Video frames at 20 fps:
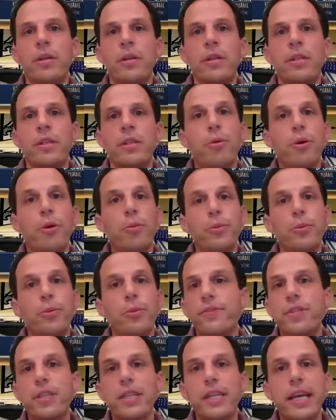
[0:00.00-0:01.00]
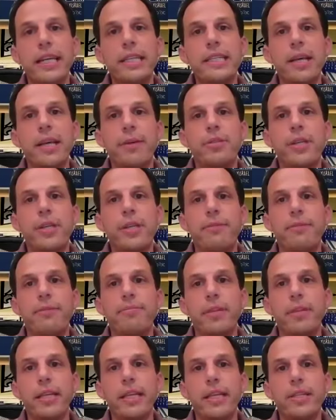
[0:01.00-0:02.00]
The purpose of tonight's update
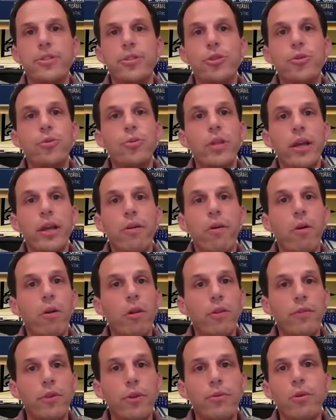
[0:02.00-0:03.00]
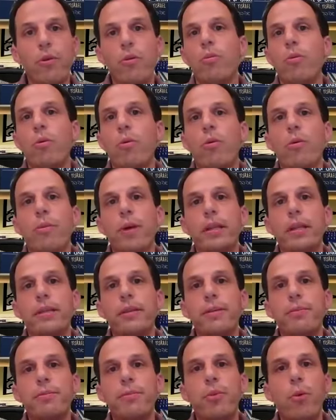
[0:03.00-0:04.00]
is to let all of you know more about
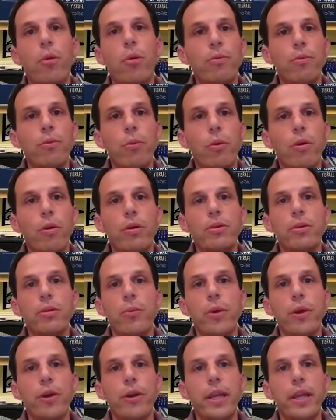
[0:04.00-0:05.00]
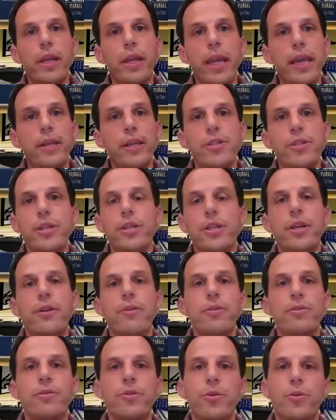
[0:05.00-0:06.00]
the important work that we're engaged in
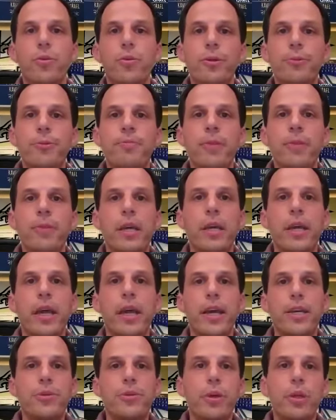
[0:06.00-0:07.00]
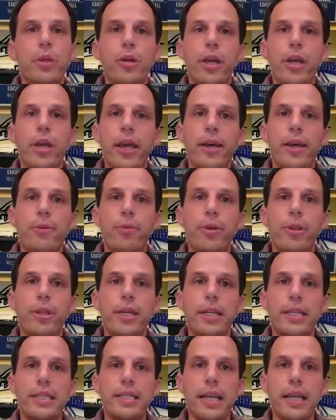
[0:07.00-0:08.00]
here in school as we look ahead with
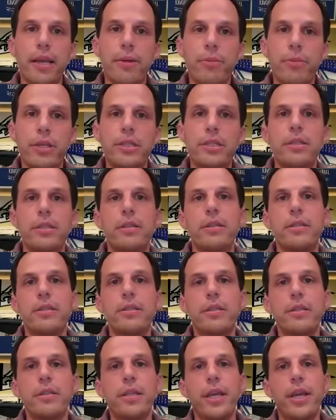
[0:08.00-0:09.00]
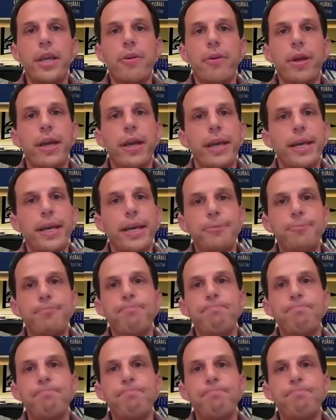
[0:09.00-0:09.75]
excitement to the year ahead.